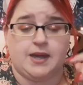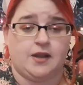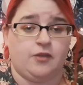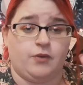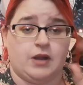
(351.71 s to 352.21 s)

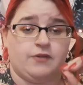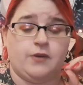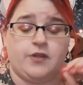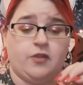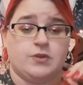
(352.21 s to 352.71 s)
Another one I
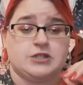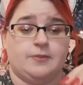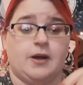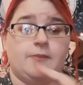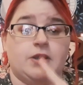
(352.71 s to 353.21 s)
forgot the other ones are
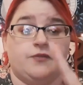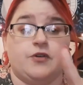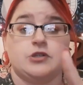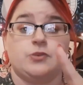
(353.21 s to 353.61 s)
about, but the first